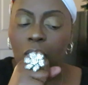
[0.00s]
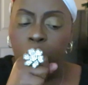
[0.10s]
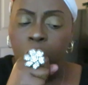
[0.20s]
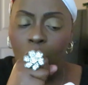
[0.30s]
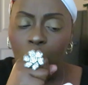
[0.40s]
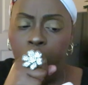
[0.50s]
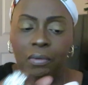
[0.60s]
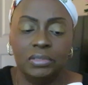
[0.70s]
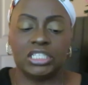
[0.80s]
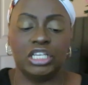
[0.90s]

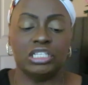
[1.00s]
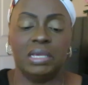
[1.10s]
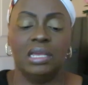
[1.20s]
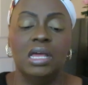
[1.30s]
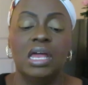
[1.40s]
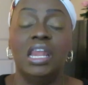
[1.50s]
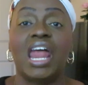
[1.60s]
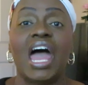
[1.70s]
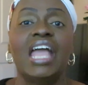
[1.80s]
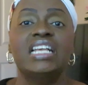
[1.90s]
Excuse me.
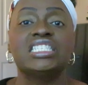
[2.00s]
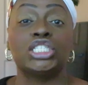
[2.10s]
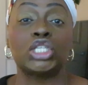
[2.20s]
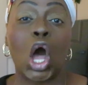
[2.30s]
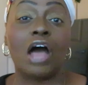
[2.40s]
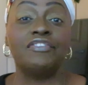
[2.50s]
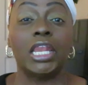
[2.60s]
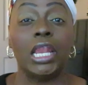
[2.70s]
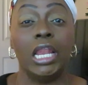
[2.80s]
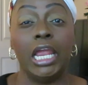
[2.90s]
Nice soft
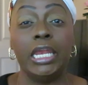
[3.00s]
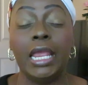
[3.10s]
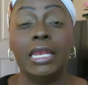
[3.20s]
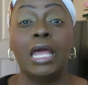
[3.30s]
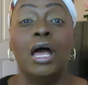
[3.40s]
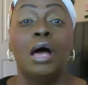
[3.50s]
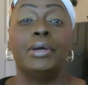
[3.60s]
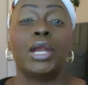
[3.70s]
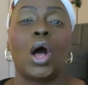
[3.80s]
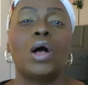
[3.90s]
linen,
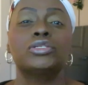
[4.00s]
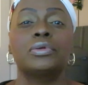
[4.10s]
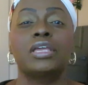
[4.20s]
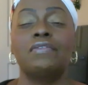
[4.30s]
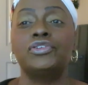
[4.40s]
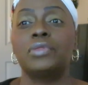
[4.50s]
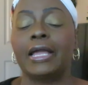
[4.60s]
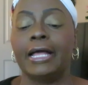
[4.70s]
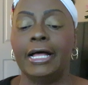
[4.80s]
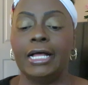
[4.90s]
but it also gives you
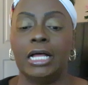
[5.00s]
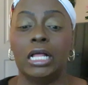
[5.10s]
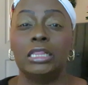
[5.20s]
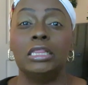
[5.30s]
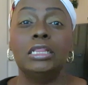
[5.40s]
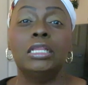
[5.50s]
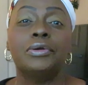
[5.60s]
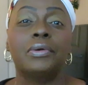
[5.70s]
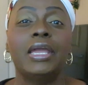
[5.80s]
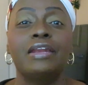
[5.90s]
like a, a
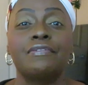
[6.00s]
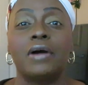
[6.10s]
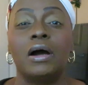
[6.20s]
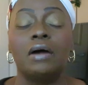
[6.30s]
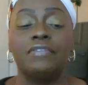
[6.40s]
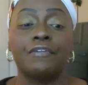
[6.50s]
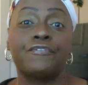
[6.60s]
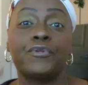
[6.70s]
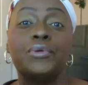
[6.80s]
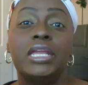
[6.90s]
little hint of, of a
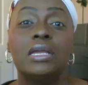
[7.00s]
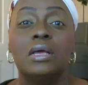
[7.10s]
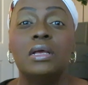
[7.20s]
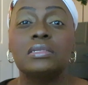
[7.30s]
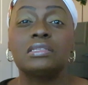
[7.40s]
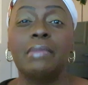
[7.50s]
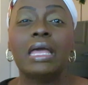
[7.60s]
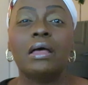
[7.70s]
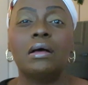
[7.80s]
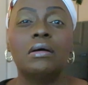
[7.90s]
fruity
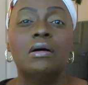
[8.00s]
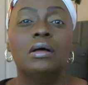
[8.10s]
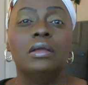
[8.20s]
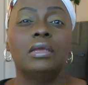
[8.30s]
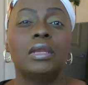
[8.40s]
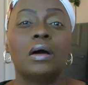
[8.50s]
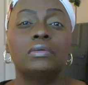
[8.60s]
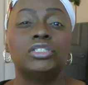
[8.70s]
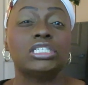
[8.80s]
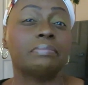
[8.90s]
smell, you
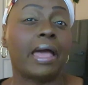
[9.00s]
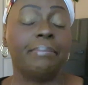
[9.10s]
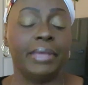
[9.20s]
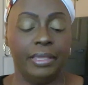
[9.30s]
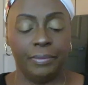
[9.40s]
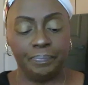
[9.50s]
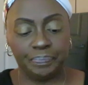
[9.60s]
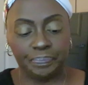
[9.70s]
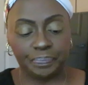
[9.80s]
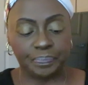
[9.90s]
know, just my opinion.